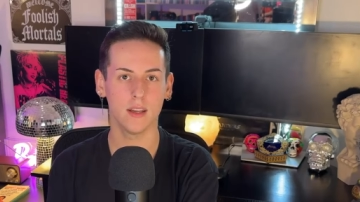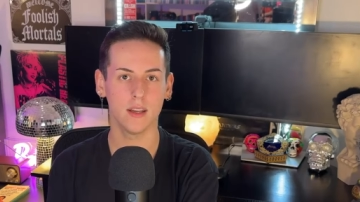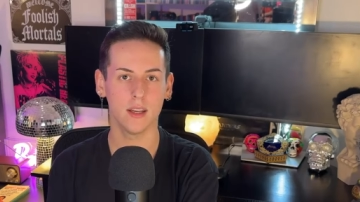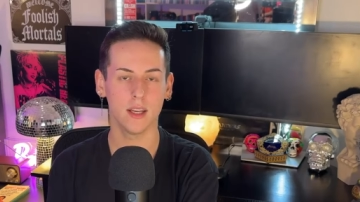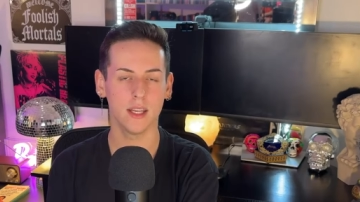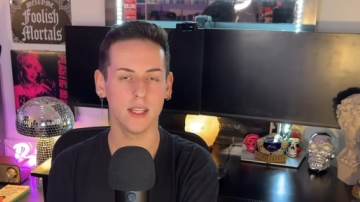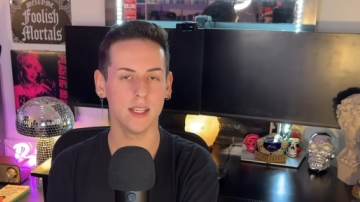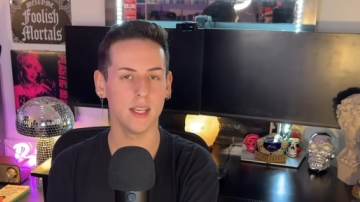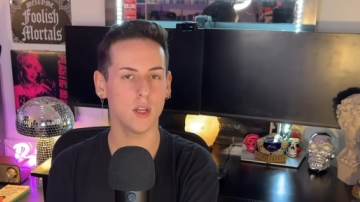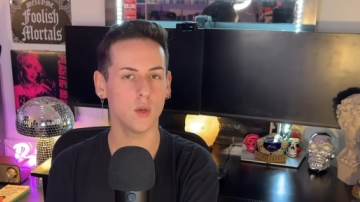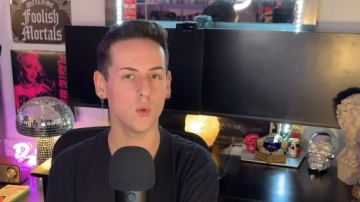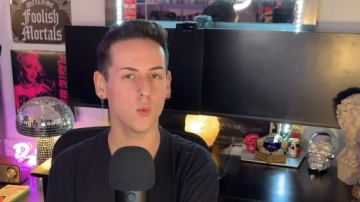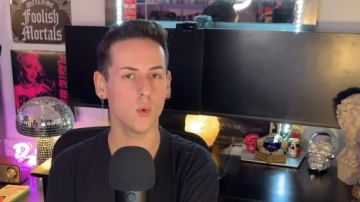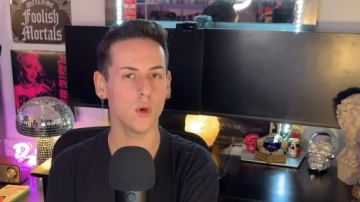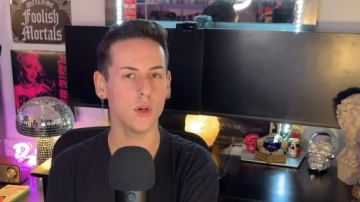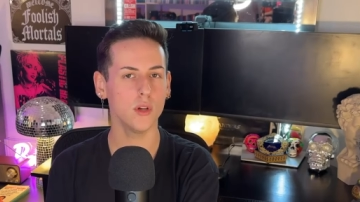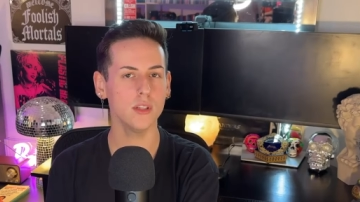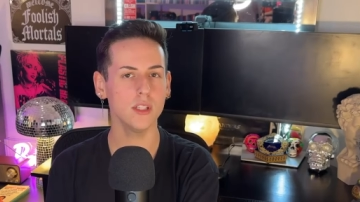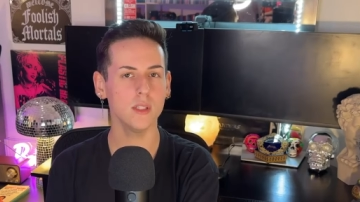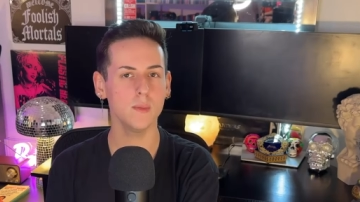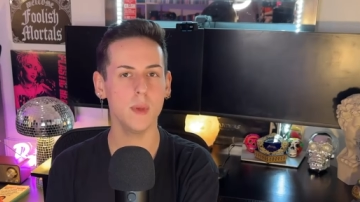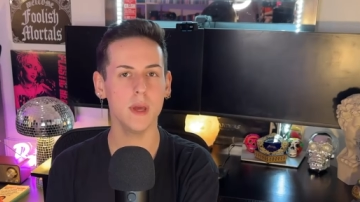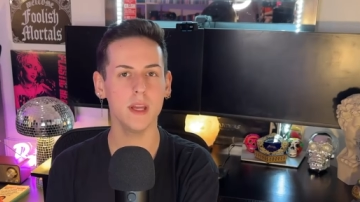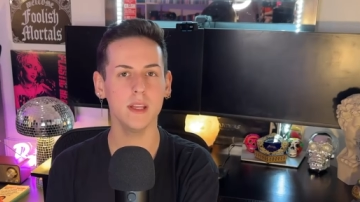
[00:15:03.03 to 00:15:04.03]
yet we're
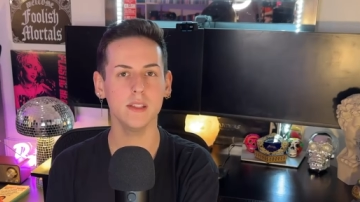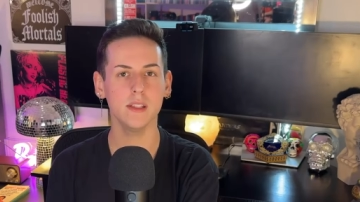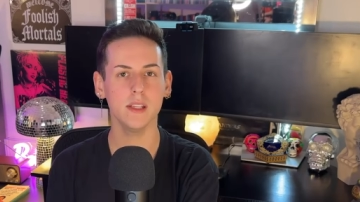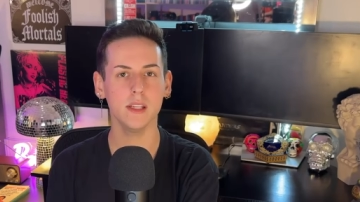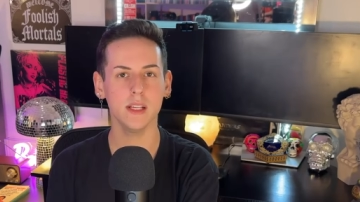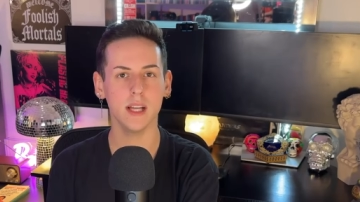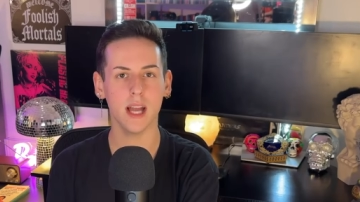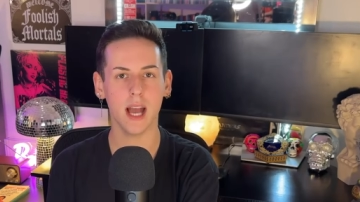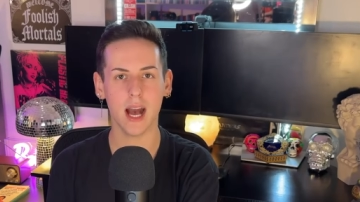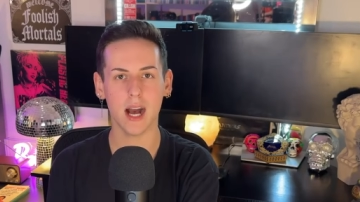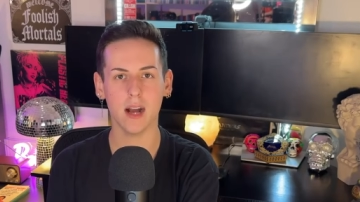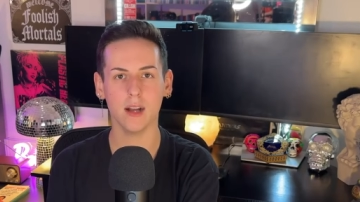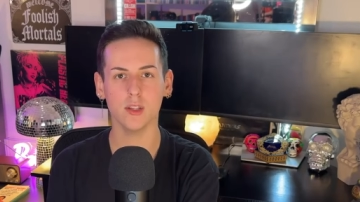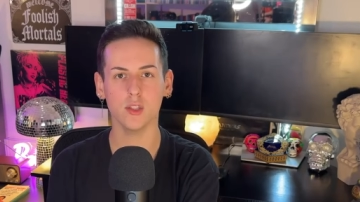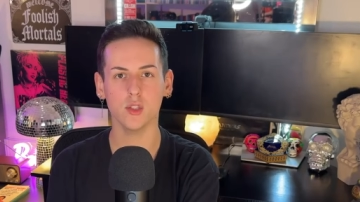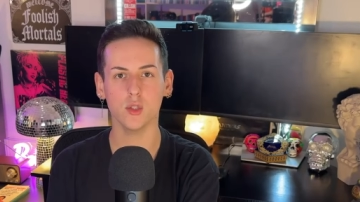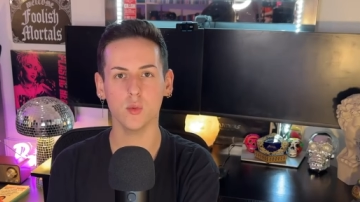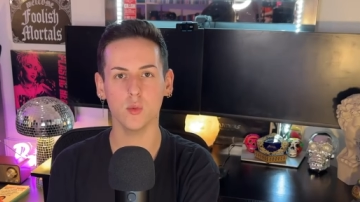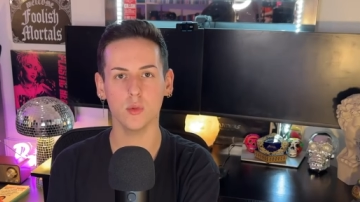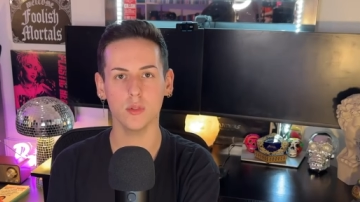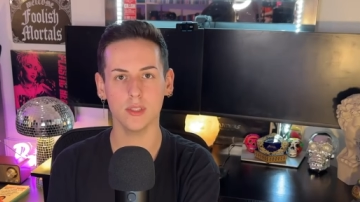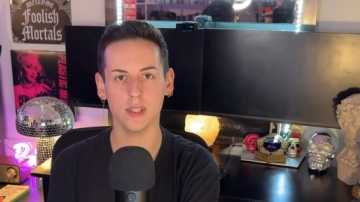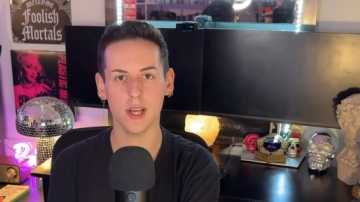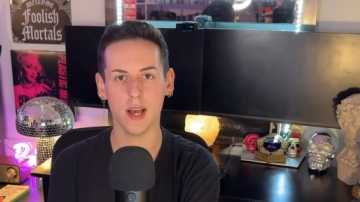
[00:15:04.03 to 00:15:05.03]
spending
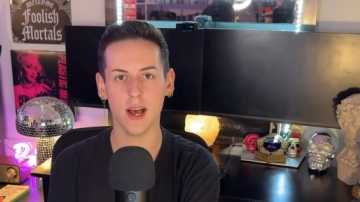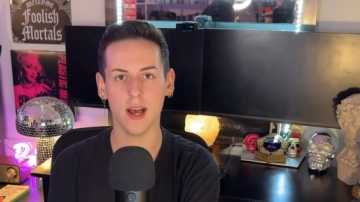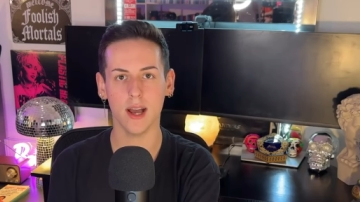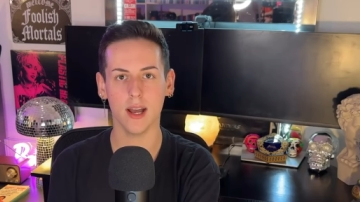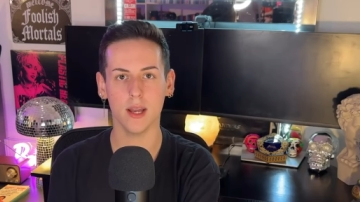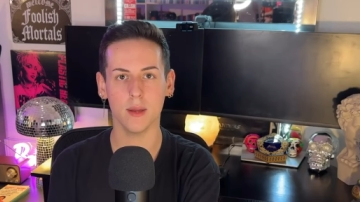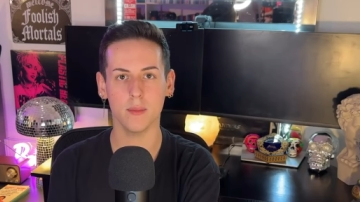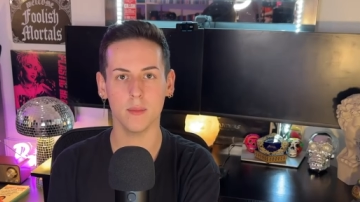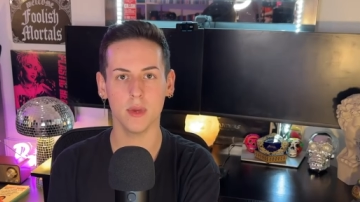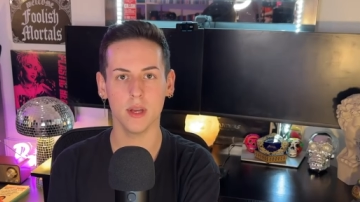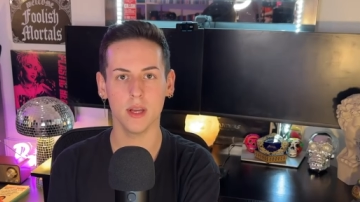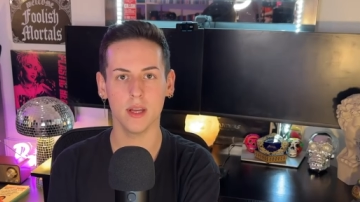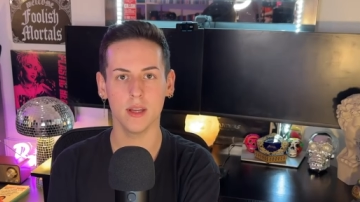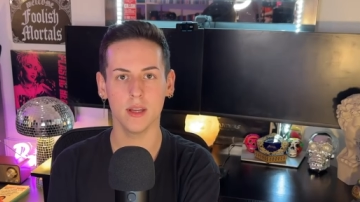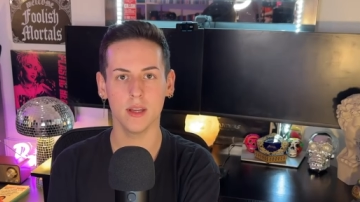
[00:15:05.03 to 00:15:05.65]
actual time